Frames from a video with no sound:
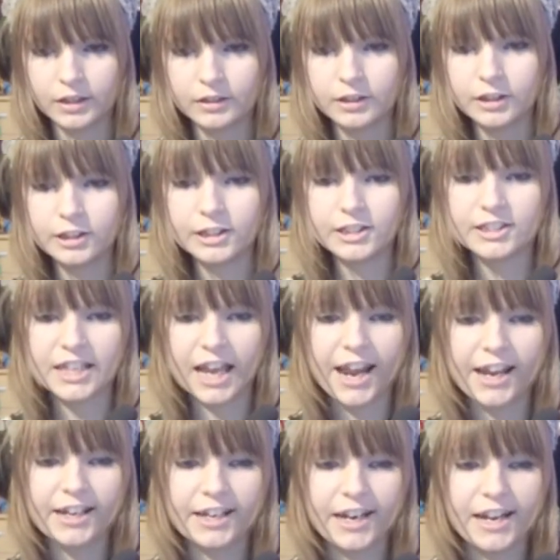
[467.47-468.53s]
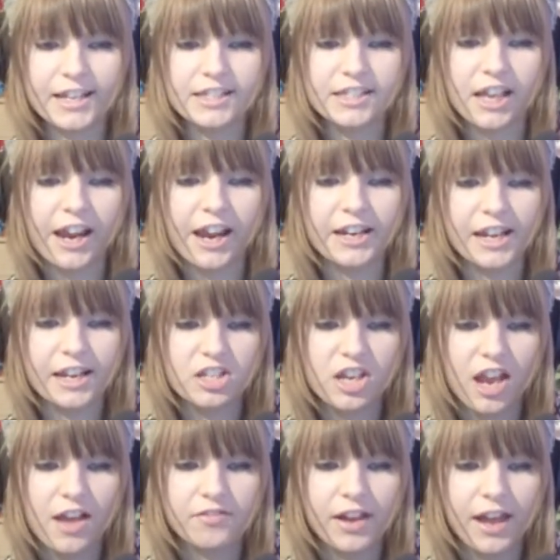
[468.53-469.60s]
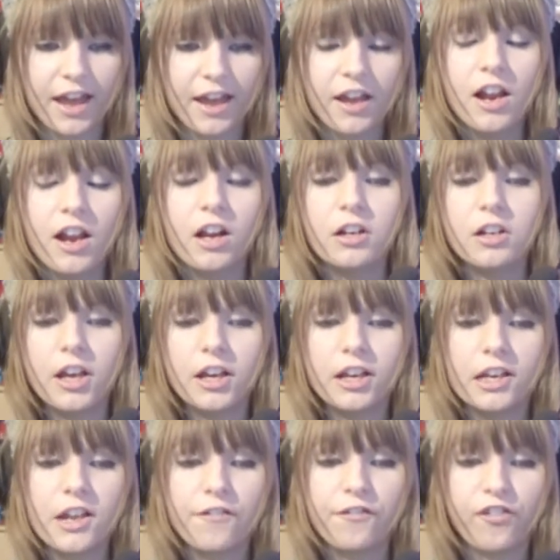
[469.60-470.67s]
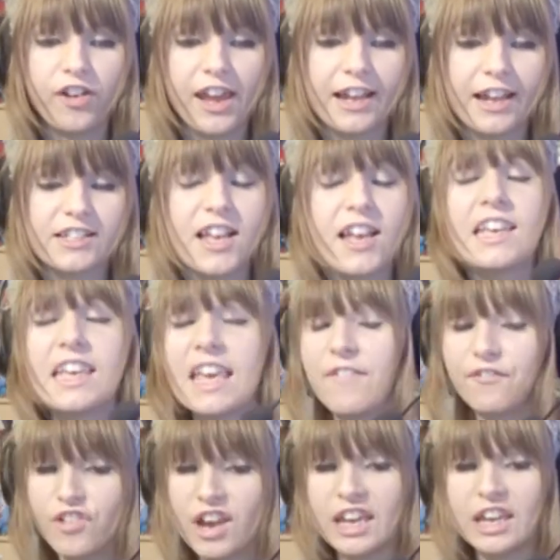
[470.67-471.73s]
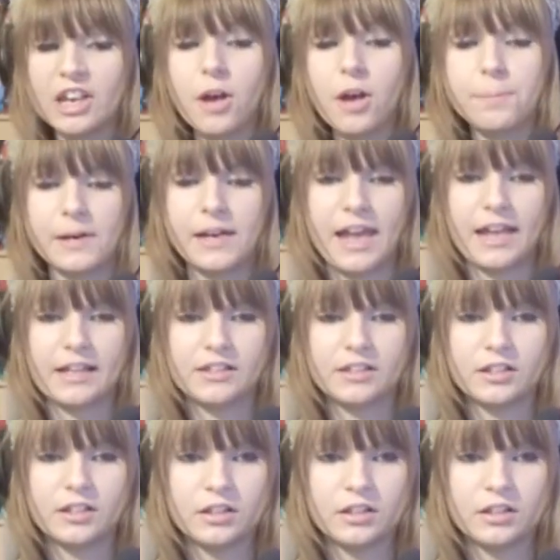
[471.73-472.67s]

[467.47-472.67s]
They're just standing inside each other. Look in the fridge. Freaking open it.